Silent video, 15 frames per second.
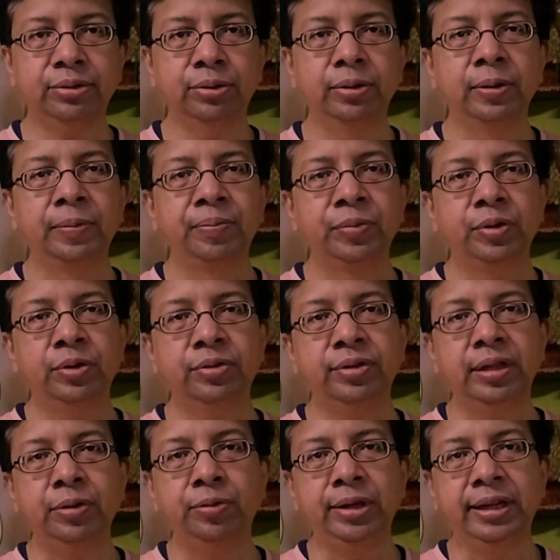So you're
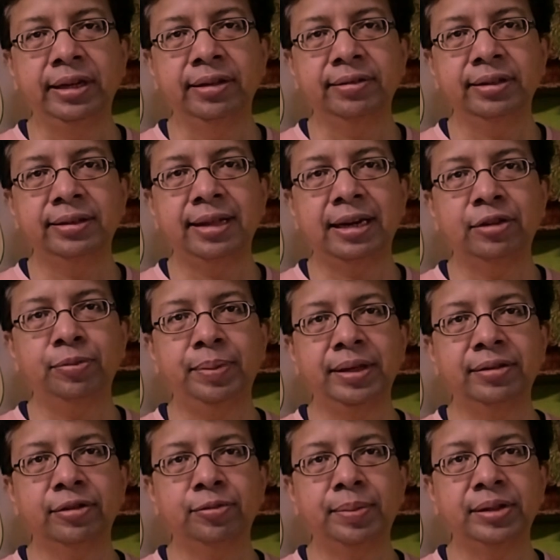seeing weakness in that
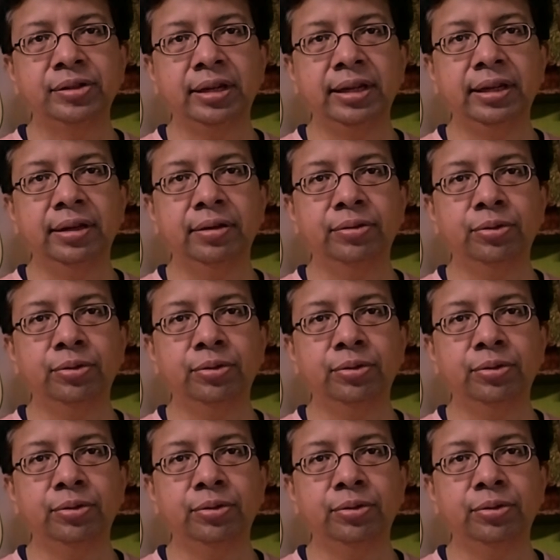space, especially.